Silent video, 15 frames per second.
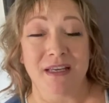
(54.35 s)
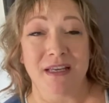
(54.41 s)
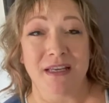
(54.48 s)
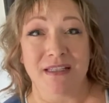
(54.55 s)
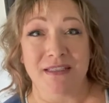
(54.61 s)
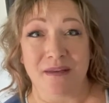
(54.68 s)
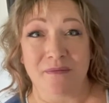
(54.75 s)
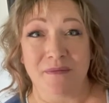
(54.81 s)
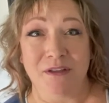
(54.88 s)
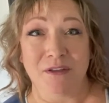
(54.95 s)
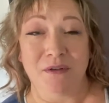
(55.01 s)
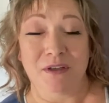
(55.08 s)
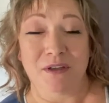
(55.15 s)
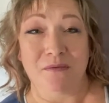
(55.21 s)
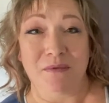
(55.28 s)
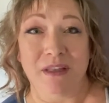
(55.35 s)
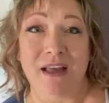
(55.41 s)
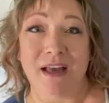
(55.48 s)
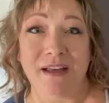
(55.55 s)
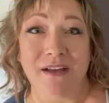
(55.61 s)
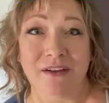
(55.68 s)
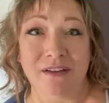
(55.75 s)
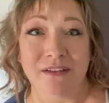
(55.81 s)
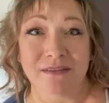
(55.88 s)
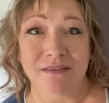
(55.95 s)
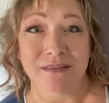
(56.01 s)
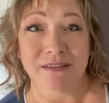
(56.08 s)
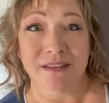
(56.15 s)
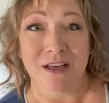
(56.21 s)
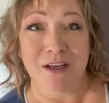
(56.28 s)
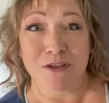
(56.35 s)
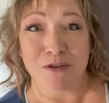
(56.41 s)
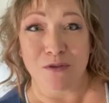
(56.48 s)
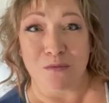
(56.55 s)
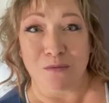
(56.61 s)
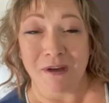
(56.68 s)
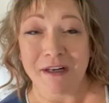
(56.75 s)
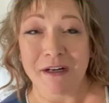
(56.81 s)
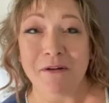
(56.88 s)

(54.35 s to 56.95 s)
something you can rely on. So run